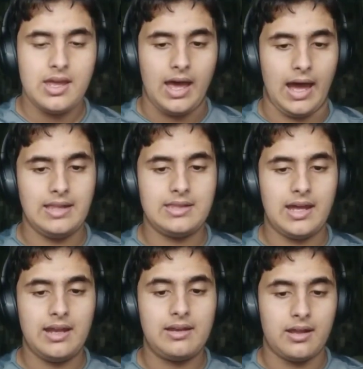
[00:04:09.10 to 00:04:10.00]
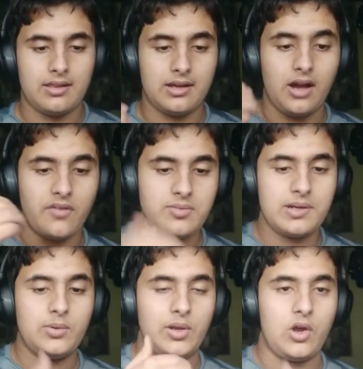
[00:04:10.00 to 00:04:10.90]
and that the
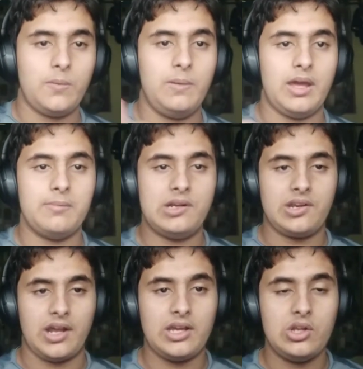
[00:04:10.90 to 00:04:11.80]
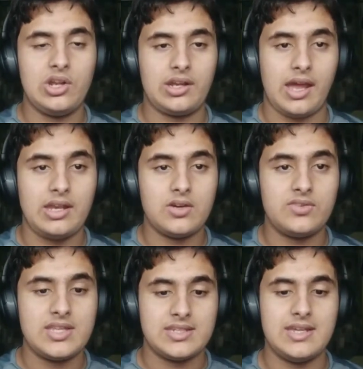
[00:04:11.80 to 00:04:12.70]
government will not be able to regulate any of
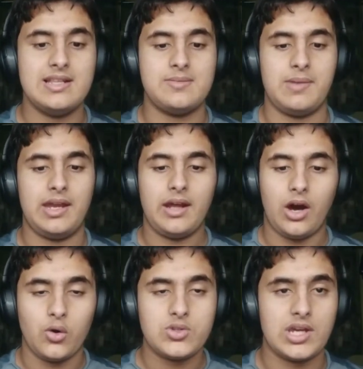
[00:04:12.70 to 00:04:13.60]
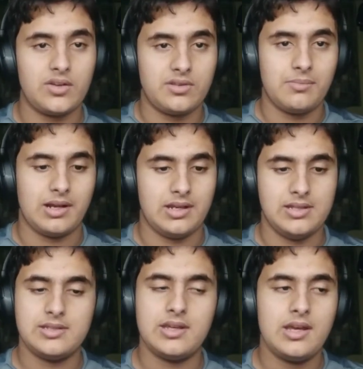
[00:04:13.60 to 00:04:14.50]
these deals made outside of the
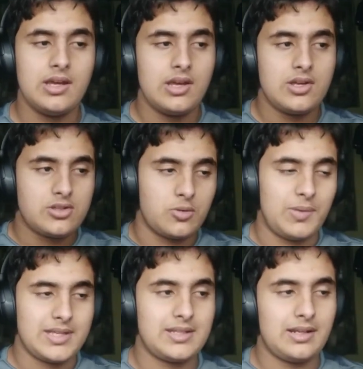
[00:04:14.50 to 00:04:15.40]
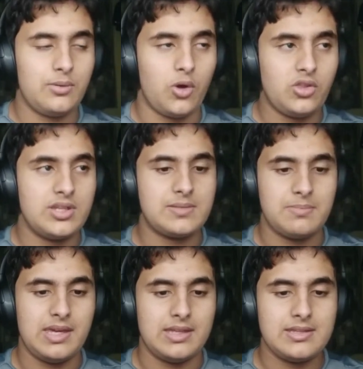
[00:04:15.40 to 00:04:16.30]
mandis. So basically, what this
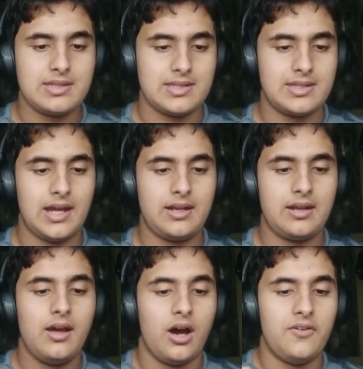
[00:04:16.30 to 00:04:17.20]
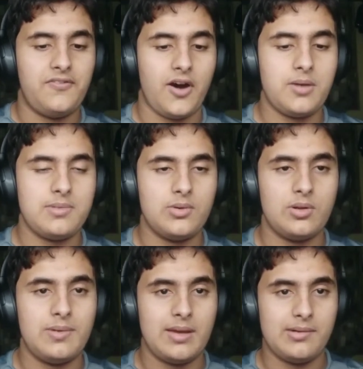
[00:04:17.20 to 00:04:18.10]
means is that a farmer will
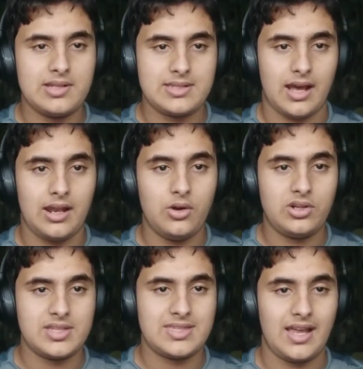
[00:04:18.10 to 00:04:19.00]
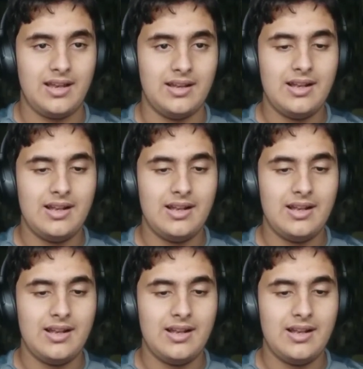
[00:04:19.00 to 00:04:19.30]
be able to allowed to sell